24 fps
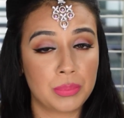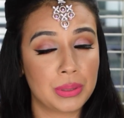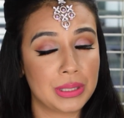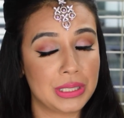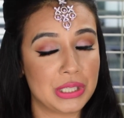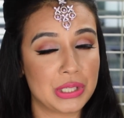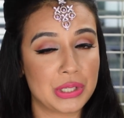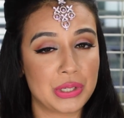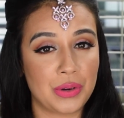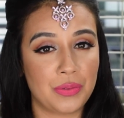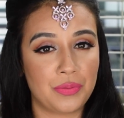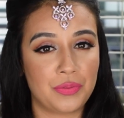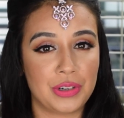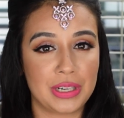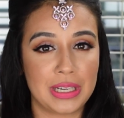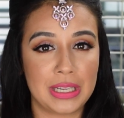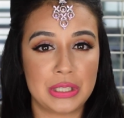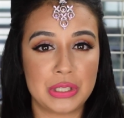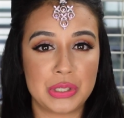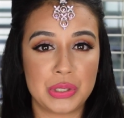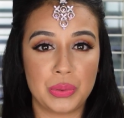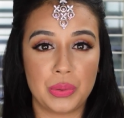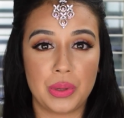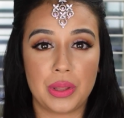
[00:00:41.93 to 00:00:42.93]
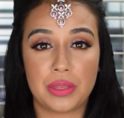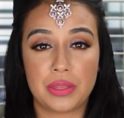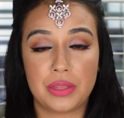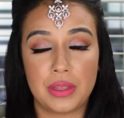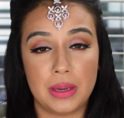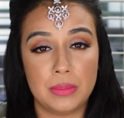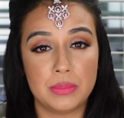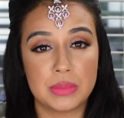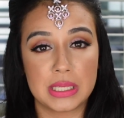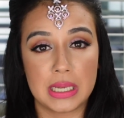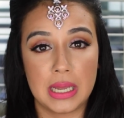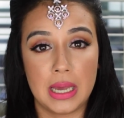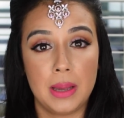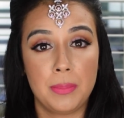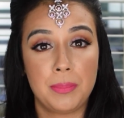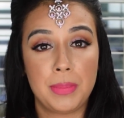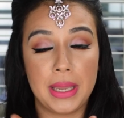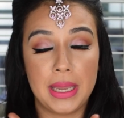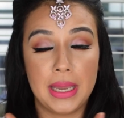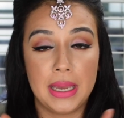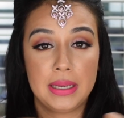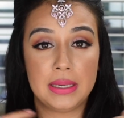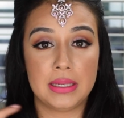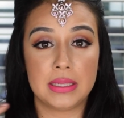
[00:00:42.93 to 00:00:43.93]
Please don't forget to thumbs up
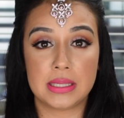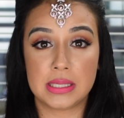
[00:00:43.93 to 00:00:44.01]
and